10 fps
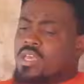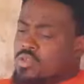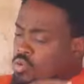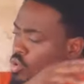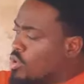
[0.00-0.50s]

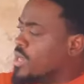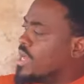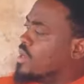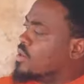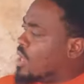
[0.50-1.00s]
You go
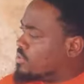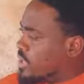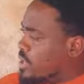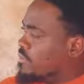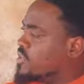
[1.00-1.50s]
now. I'll
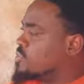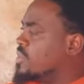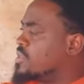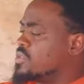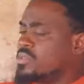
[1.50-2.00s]
take care of this
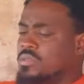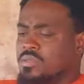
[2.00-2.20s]
place.